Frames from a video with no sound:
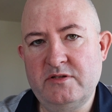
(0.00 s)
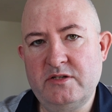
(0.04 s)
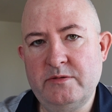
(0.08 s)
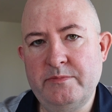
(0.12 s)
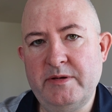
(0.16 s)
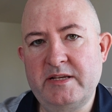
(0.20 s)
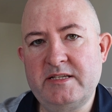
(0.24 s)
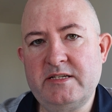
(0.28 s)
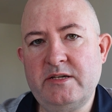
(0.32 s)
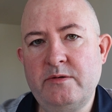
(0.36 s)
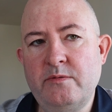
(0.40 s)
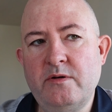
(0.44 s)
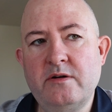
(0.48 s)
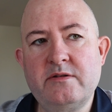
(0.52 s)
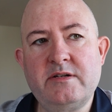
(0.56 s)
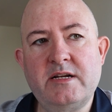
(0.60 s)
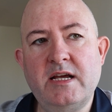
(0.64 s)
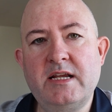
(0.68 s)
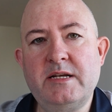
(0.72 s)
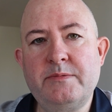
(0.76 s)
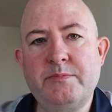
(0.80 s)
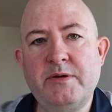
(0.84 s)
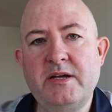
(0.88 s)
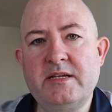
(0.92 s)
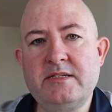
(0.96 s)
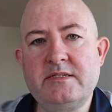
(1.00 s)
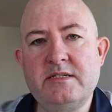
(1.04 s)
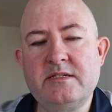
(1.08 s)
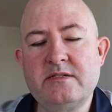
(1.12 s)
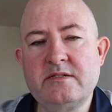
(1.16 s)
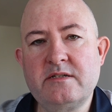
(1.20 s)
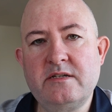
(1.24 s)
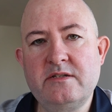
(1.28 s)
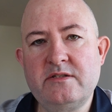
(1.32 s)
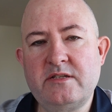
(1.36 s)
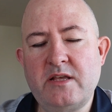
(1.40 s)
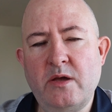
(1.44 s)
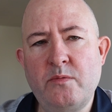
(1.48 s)
some SQL databases
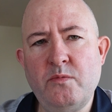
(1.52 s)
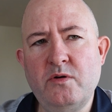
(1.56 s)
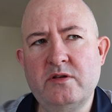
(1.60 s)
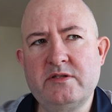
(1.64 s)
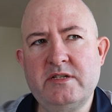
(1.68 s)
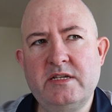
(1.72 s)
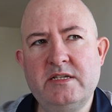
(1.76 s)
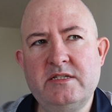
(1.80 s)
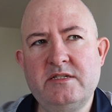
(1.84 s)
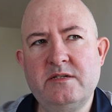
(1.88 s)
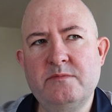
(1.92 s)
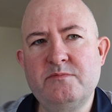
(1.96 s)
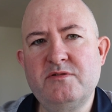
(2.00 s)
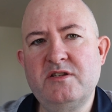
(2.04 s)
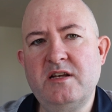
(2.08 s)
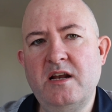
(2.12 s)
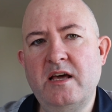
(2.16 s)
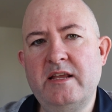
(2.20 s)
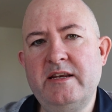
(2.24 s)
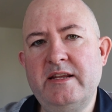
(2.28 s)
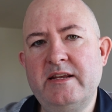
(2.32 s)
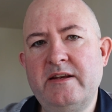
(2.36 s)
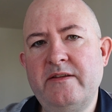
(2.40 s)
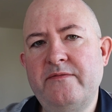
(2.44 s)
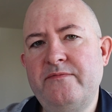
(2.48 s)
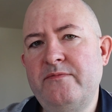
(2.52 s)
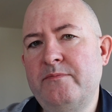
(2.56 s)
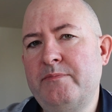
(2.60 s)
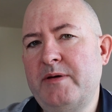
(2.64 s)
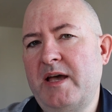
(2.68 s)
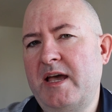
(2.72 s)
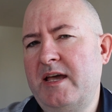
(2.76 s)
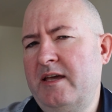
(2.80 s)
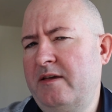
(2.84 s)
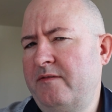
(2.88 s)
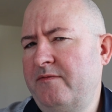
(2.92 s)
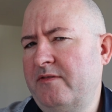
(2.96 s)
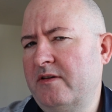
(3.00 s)
because they wanted some slightly different
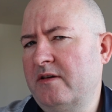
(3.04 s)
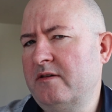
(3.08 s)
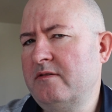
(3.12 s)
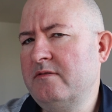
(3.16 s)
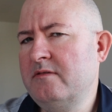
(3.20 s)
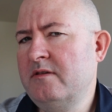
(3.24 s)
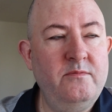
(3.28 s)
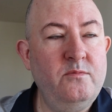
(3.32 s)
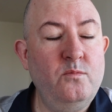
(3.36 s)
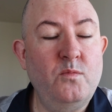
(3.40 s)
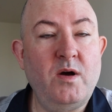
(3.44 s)
behavior.